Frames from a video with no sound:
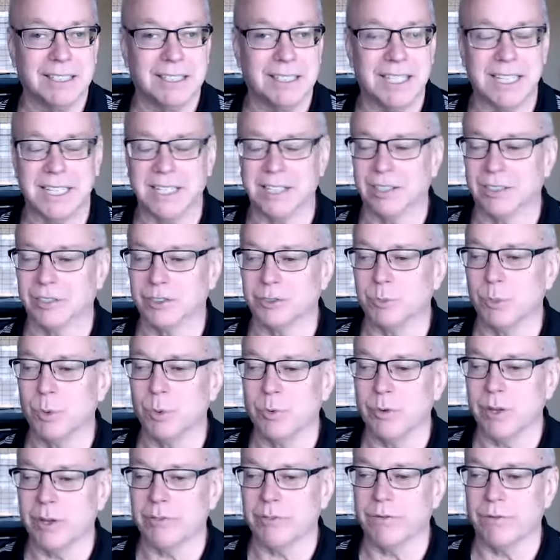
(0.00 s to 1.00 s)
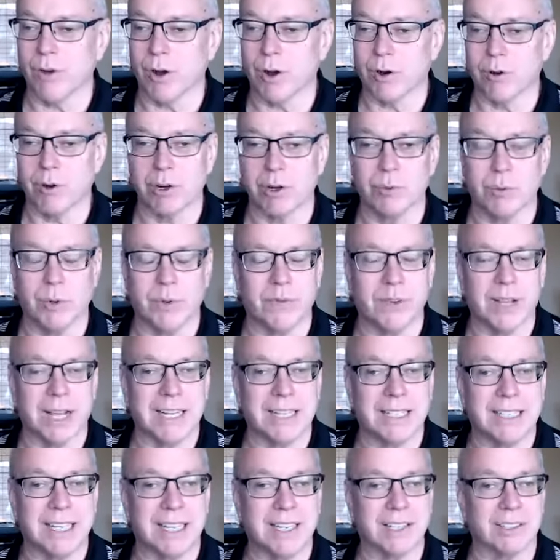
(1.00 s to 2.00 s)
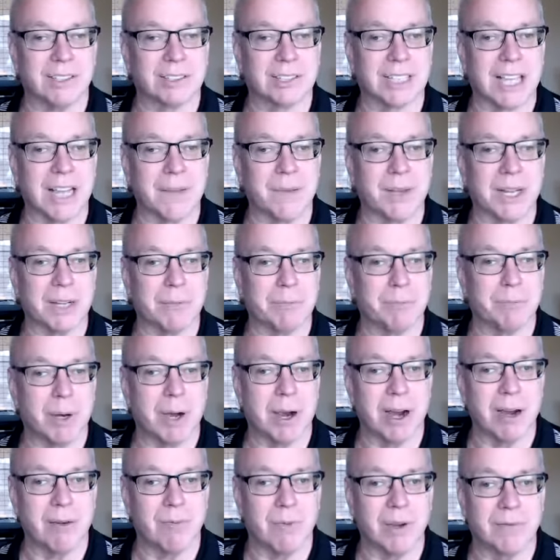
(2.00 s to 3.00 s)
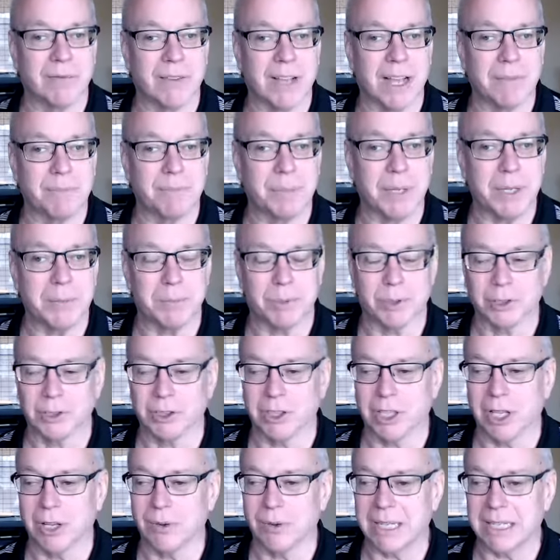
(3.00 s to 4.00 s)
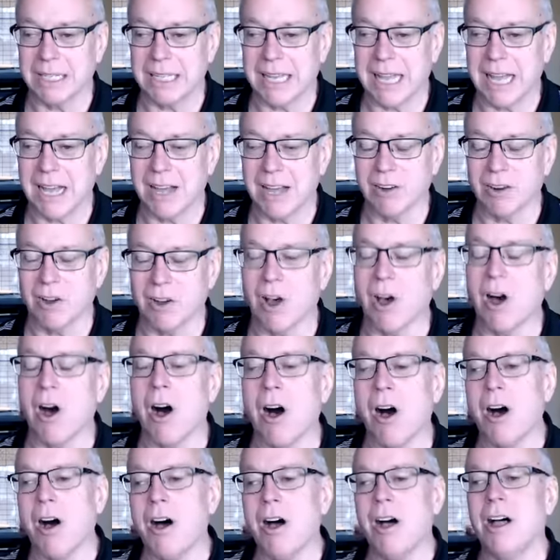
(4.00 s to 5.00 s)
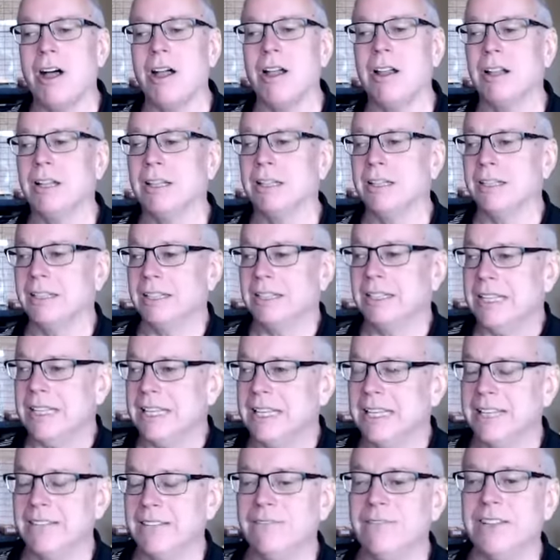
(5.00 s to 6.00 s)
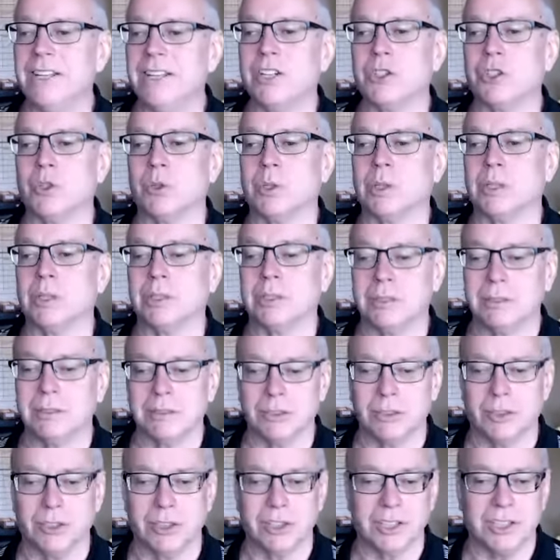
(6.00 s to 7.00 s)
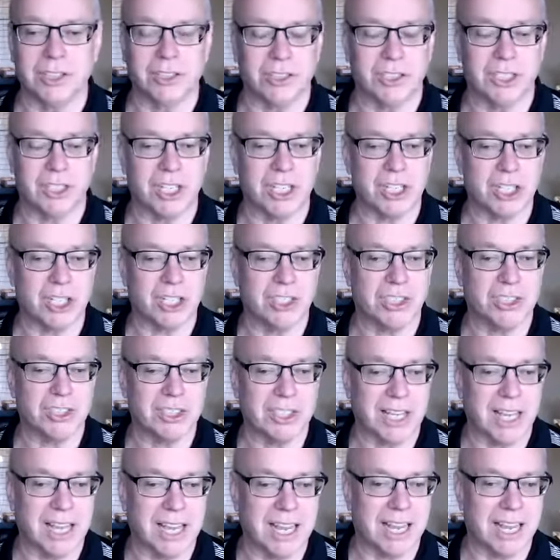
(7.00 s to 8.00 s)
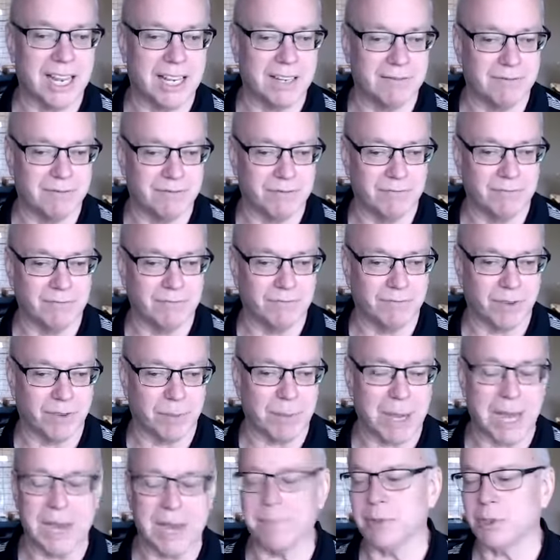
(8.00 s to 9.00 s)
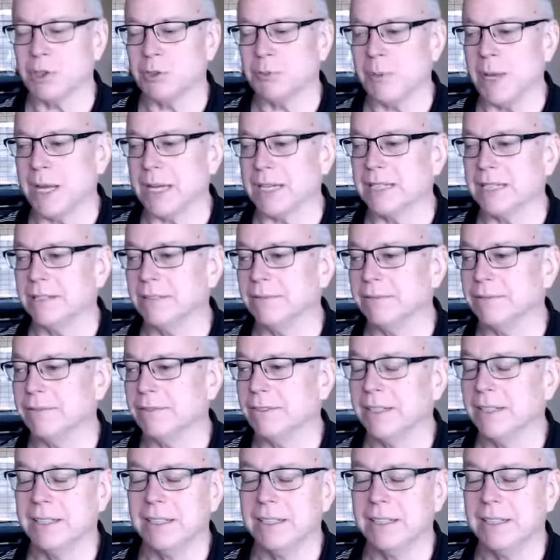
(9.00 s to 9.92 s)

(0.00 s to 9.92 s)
deals moving forward, we've got deals coming apart, we've got people slowing down, all individual good decisions. And from my perspective,